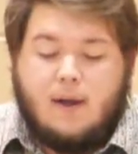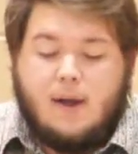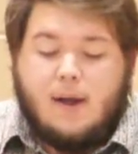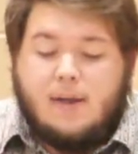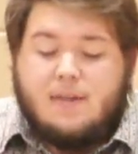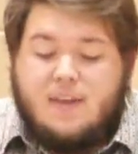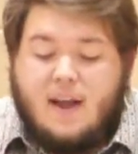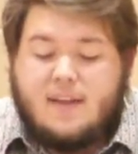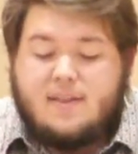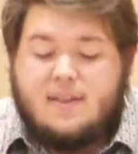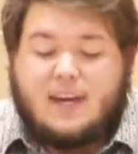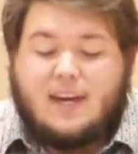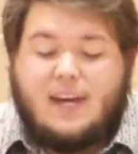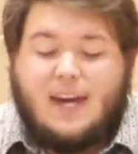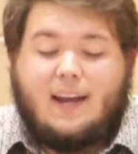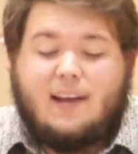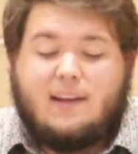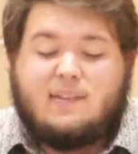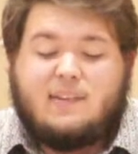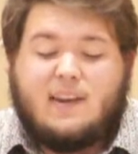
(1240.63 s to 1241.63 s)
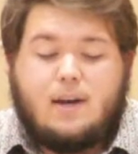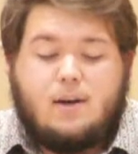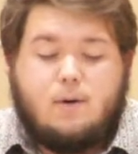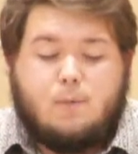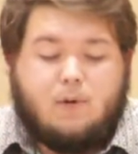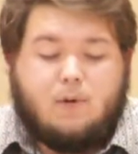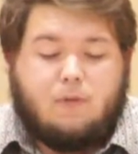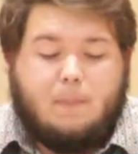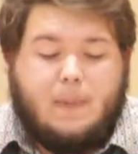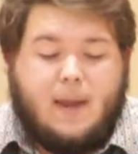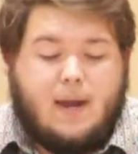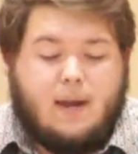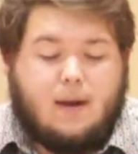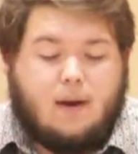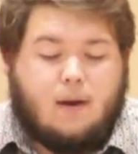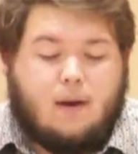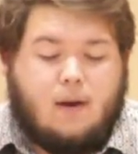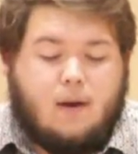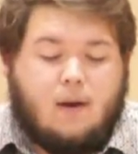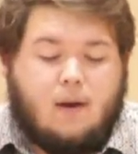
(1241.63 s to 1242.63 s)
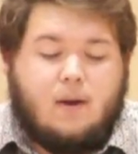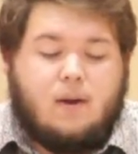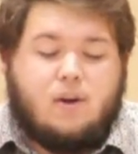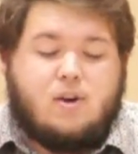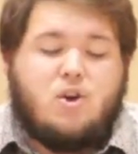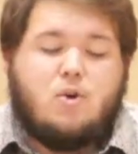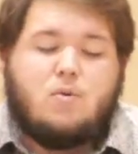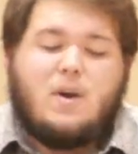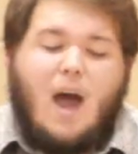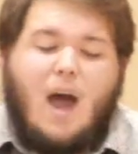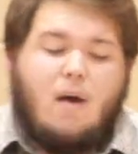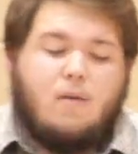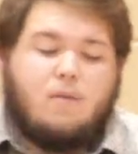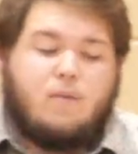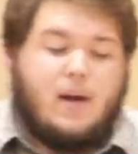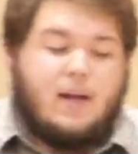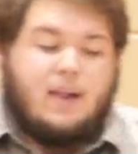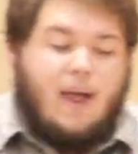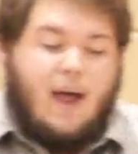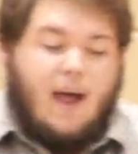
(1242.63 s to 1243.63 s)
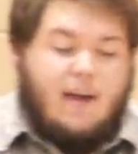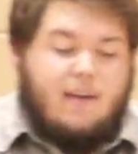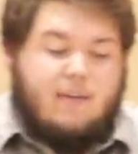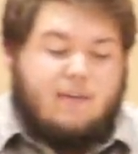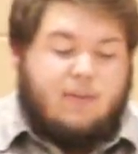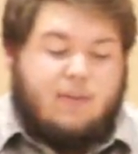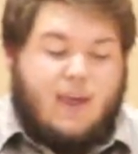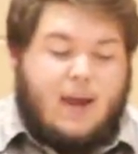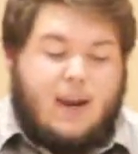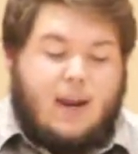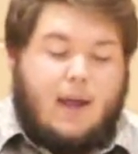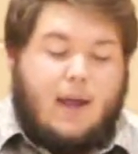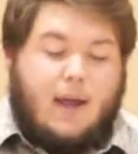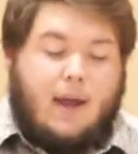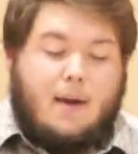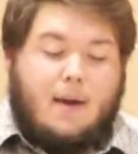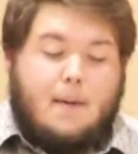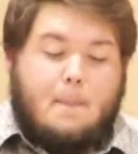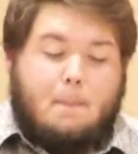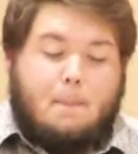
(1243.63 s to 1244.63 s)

Then the king said to his men, "Do you not realize that a